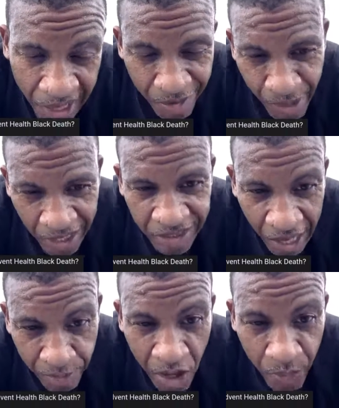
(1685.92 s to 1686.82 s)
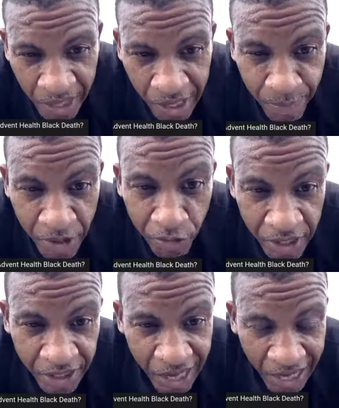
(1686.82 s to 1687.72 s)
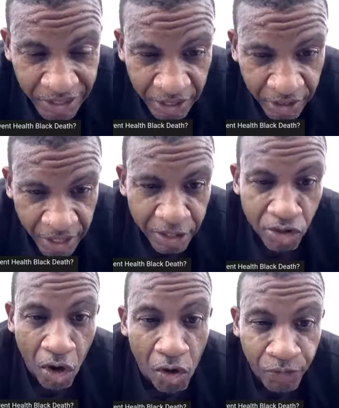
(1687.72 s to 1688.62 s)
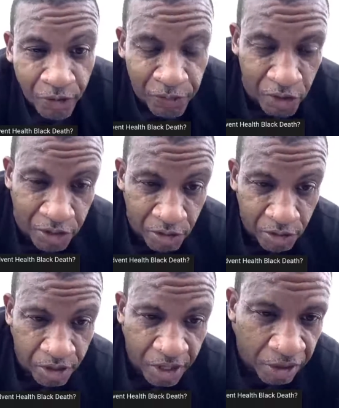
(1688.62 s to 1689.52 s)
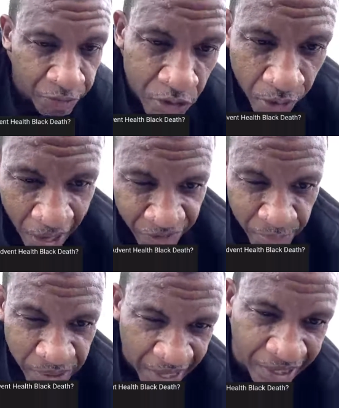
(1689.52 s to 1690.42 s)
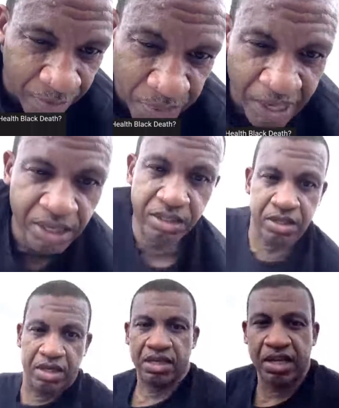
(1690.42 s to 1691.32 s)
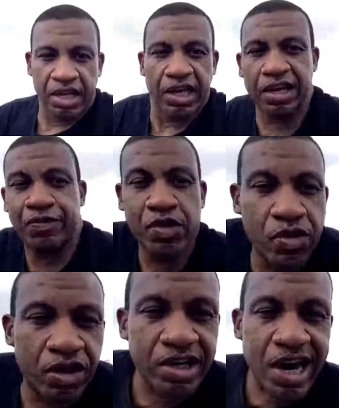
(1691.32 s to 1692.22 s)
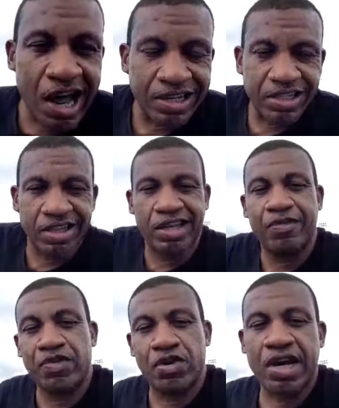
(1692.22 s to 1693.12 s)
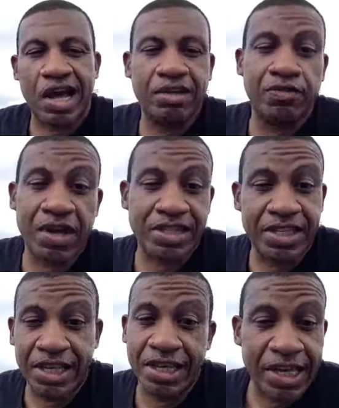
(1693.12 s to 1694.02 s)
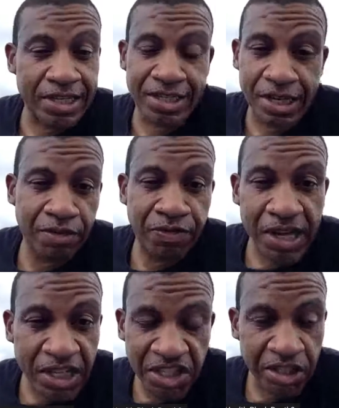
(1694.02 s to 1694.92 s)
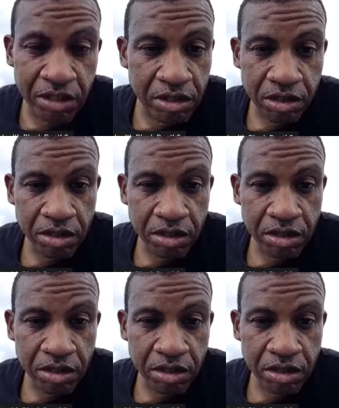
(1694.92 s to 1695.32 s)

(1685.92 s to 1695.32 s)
And by the time y'all wake up and realize it, it's over for you. If you don't have a plan in place, if you're not investing against inflation,